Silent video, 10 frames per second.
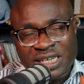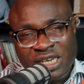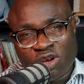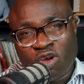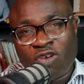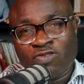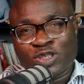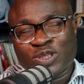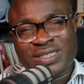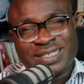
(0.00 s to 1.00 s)
enough
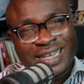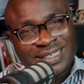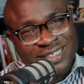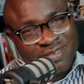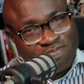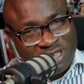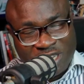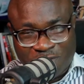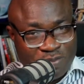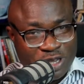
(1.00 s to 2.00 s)
to set the big
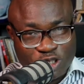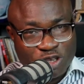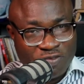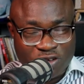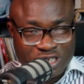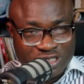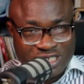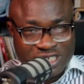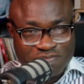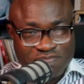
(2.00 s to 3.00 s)
picture for the
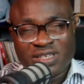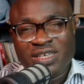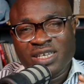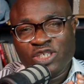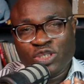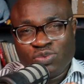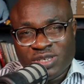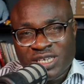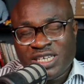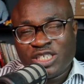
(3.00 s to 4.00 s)
team. You
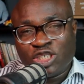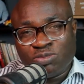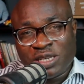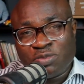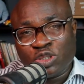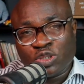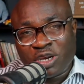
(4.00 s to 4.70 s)
need to be able to